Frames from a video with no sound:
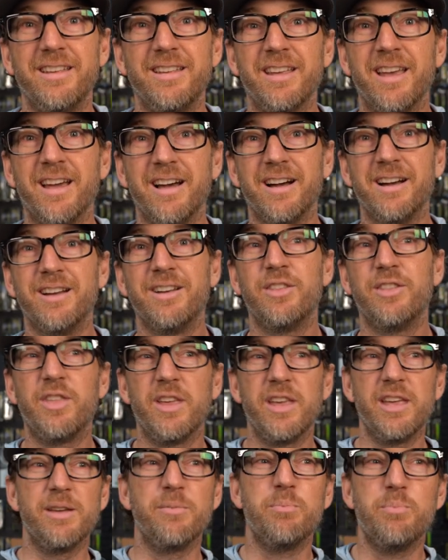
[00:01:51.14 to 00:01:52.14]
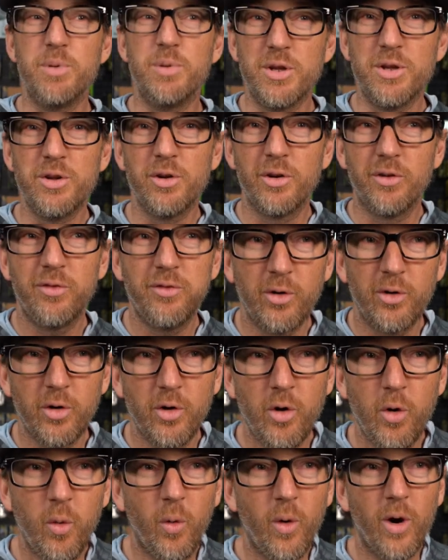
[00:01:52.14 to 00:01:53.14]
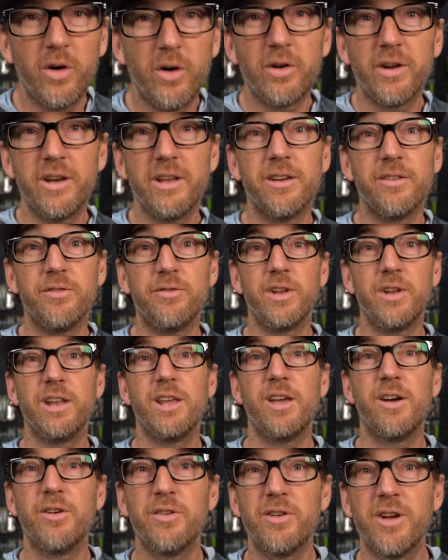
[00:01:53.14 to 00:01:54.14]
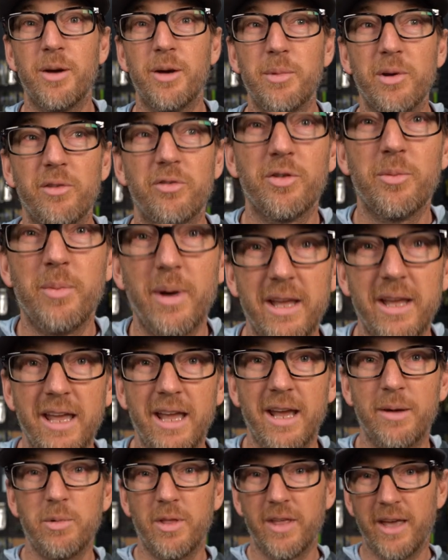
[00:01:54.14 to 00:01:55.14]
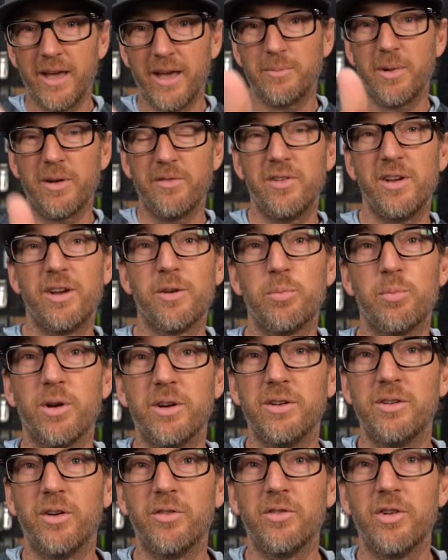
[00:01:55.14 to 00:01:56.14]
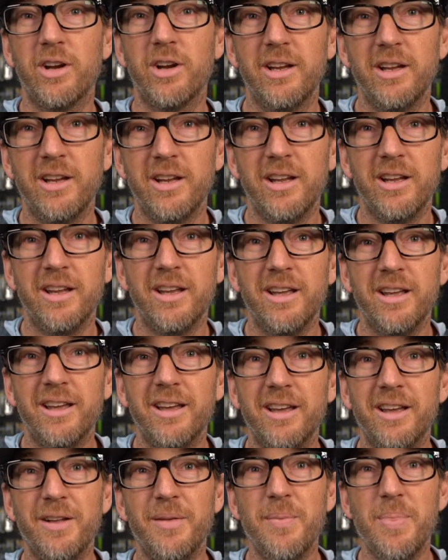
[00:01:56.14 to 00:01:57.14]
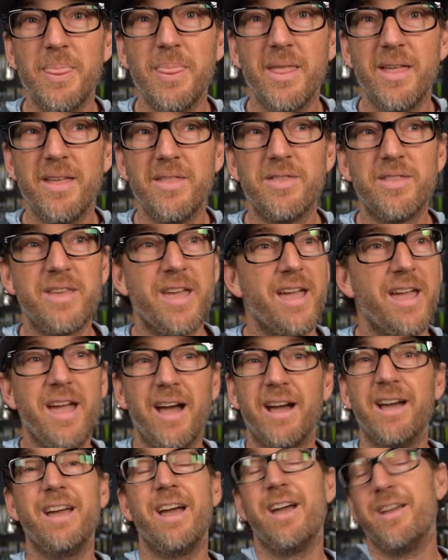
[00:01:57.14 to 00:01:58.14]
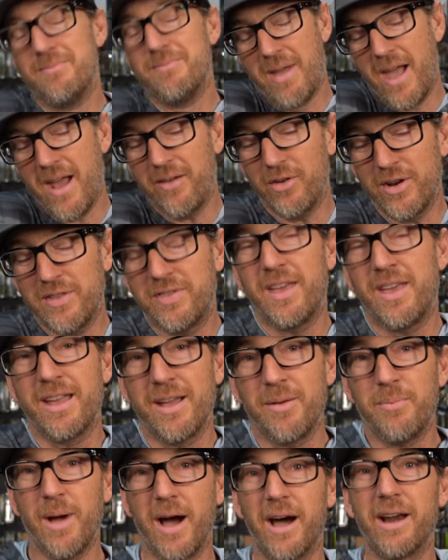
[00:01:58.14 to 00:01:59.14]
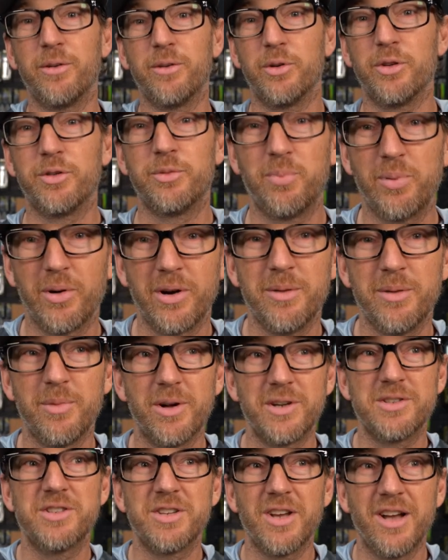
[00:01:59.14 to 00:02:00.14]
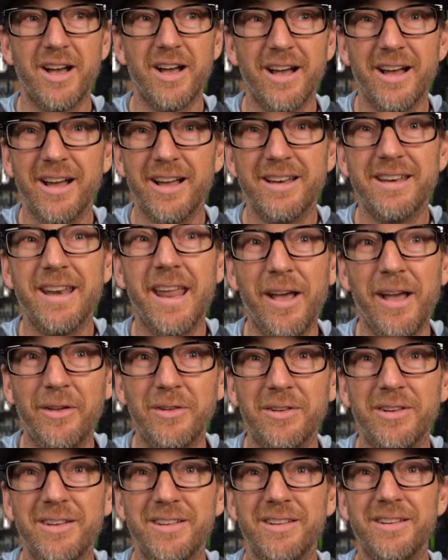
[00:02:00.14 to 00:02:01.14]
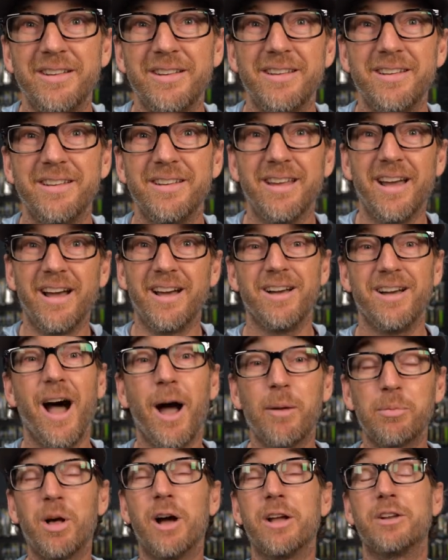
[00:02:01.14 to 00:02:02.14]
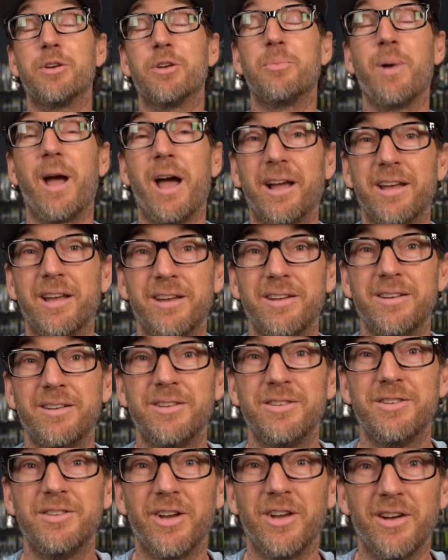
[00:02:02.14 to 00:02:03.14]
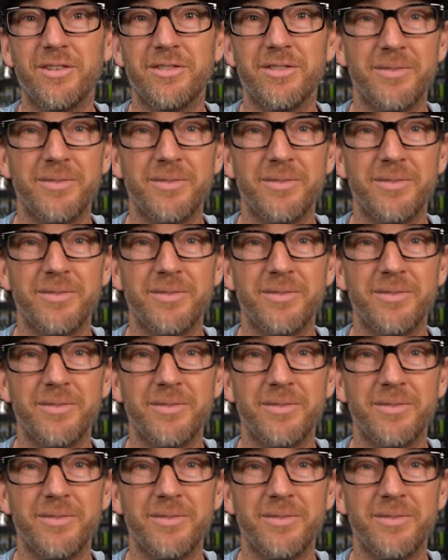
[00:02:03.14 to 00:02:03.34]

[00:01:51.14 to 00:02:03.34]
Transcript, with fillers: Yeah, the beautiful quality of video coming from my camera that the, had my fingerprint over the, it. The angle. The, yeah, everything about it was pretty much uh, nailed. Yeah, I'm glad you're back, Jeff.